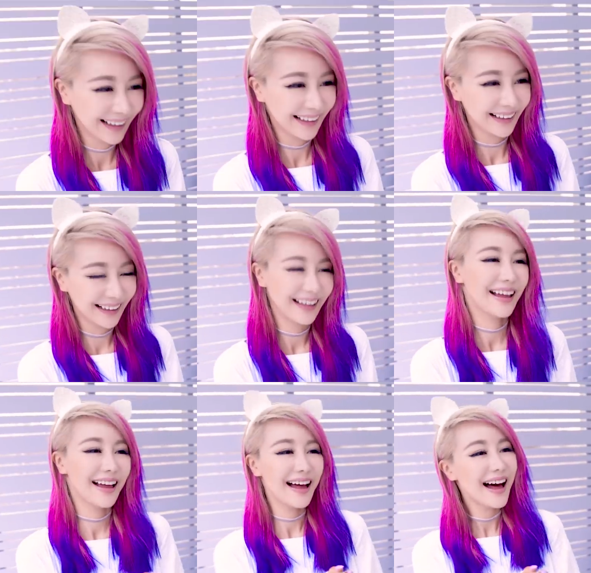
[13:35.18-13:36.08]

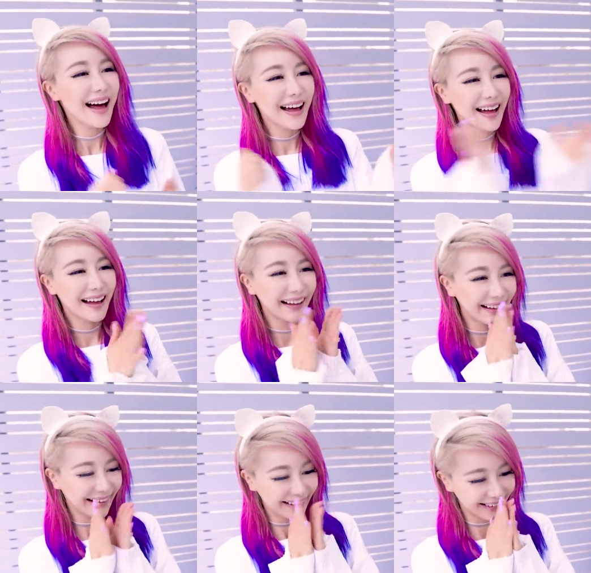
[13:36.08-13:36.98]

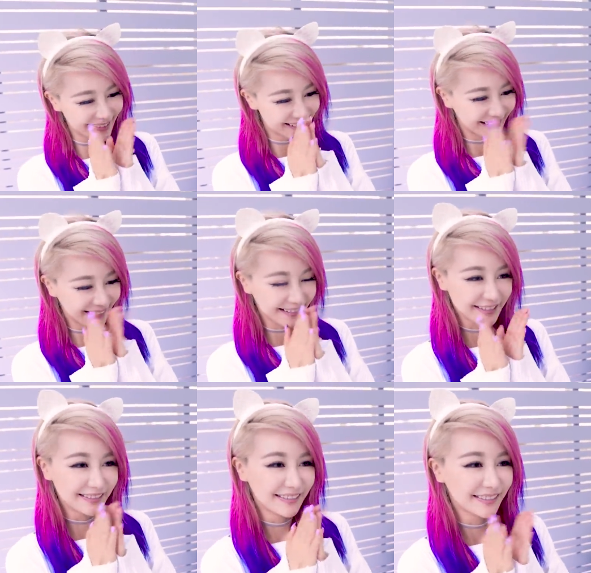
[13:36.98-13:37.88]

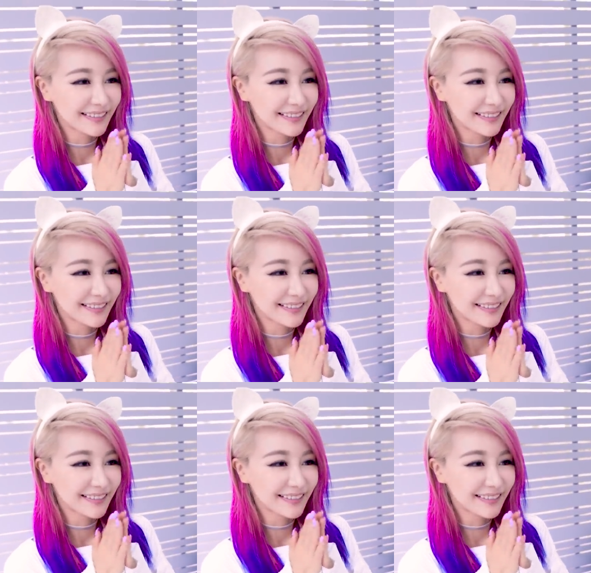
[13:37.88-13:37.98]
Nobody speaks.